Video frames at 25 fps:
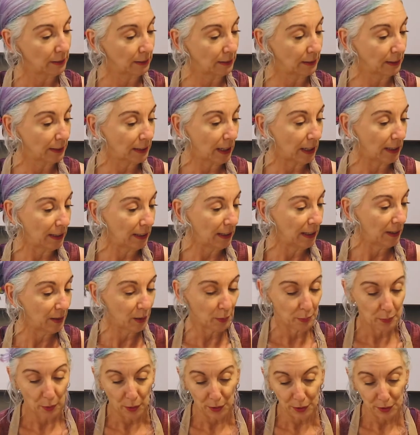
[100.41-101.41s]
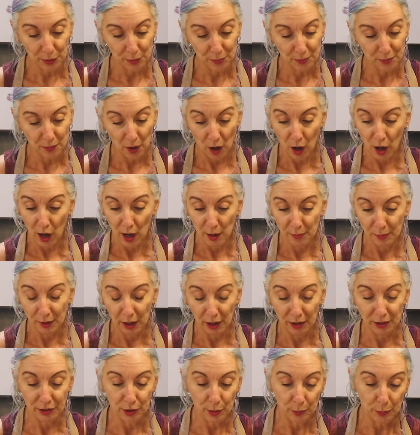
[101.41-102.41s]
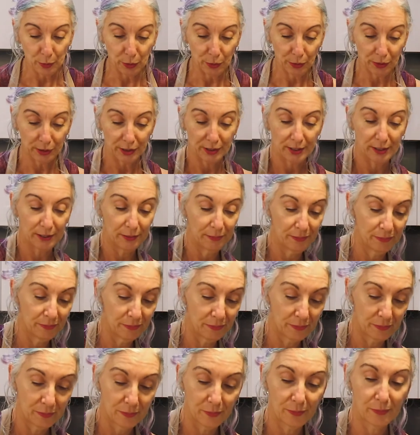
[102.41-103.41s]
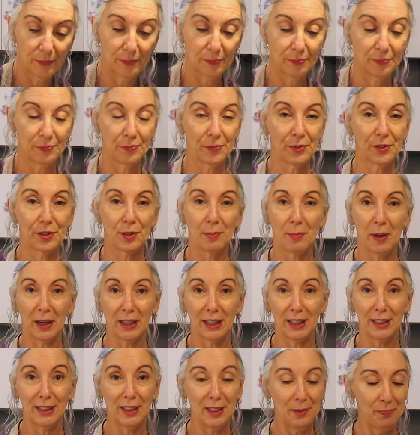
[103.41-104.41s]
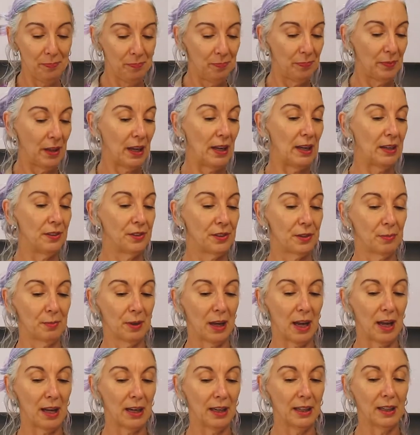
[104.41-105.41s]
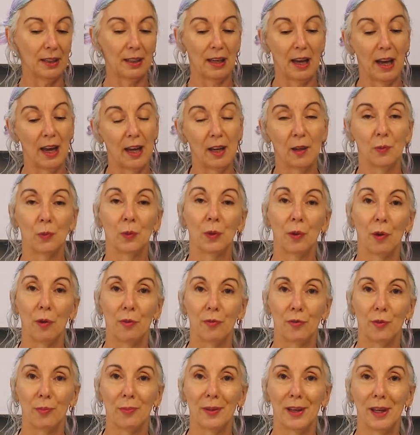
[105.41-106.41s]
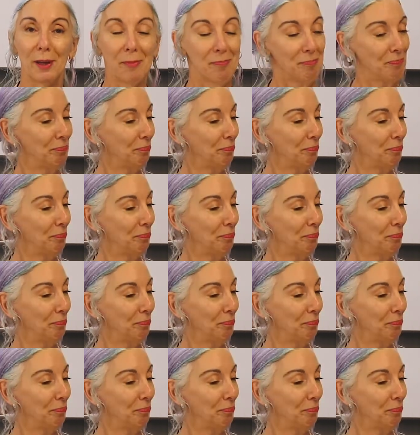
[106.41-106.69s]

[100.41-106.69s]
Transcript: Starting at the bottom, I'm going to put some onion in and some garlic, and we'll go from there.